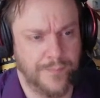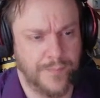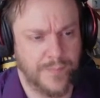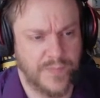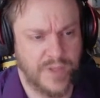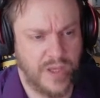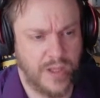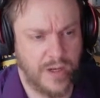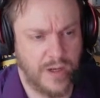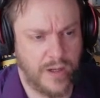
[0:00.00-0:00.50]

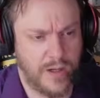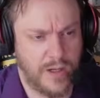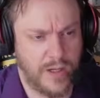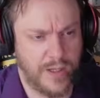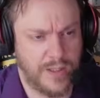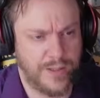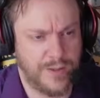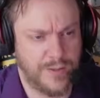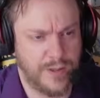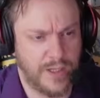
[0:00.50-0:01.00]
Can I
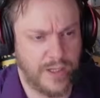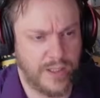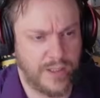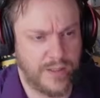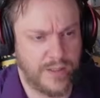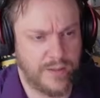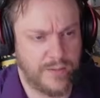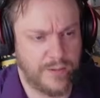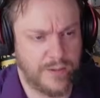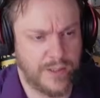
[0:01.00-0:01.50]
do
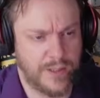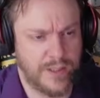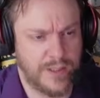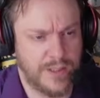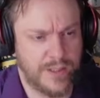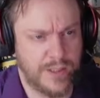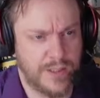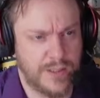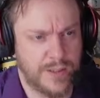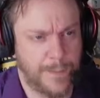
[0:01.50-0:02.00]
anything with
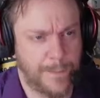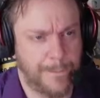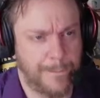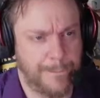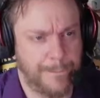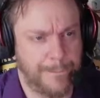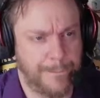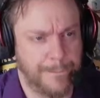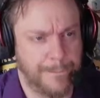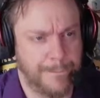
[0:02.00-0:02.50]
this?
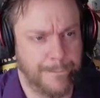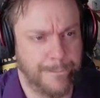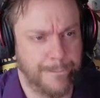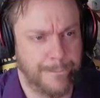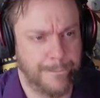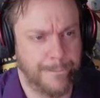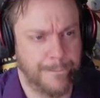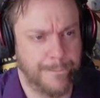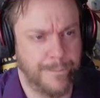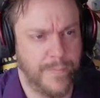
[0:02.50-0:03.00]

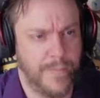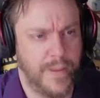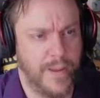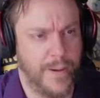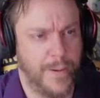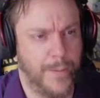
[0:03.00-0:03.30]
No.